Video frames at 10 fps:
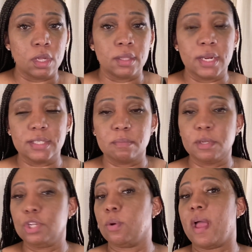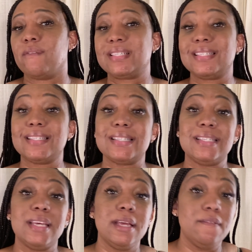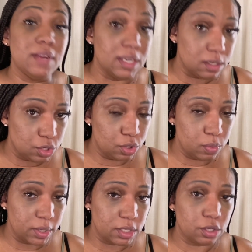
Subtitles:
that doesn't mean you don't have a sensitivity to it.